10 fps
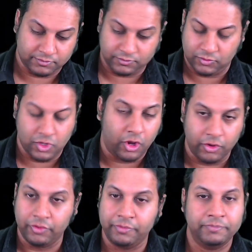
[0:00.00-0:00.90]

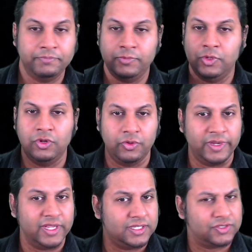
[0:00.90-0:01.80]
gnome who
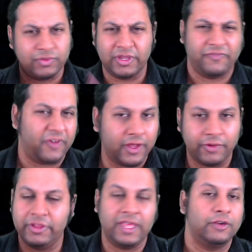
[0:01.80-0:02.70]
is really fun,
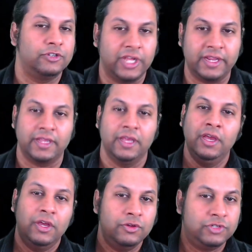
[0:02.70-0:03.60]
really energetic,
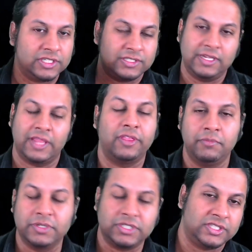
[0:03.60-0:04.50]
who does nothing
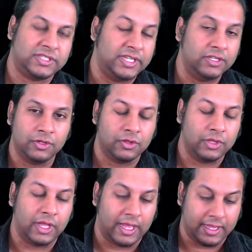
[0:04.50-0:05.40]
but steal
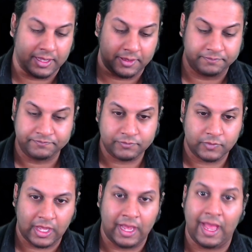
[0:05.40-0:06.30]

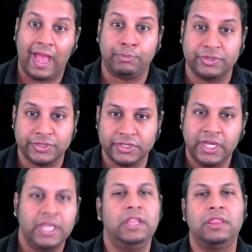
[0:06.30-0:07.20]
apples.
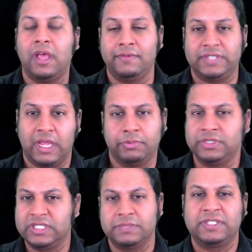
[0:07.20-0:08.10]
He loves apples.
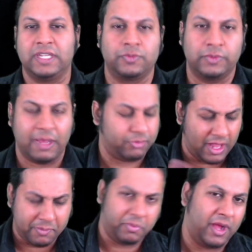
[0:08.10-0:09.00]
He's obsessed with apple
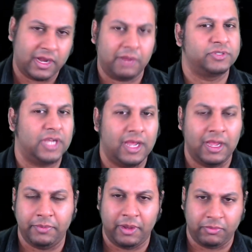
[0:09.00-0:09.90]
pie,
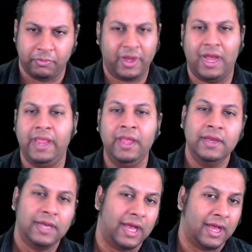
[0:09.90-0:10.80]
apple pie,
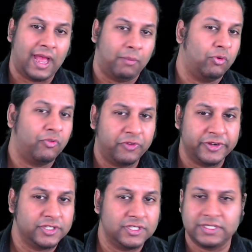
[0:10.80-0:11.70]
apple
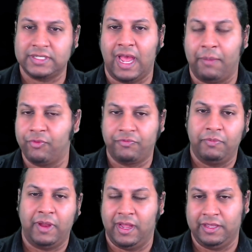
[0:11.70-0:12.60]
fritters, apple,
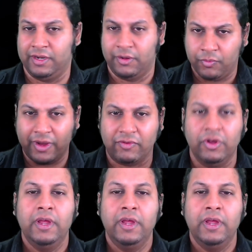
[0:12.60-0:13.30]
whatever,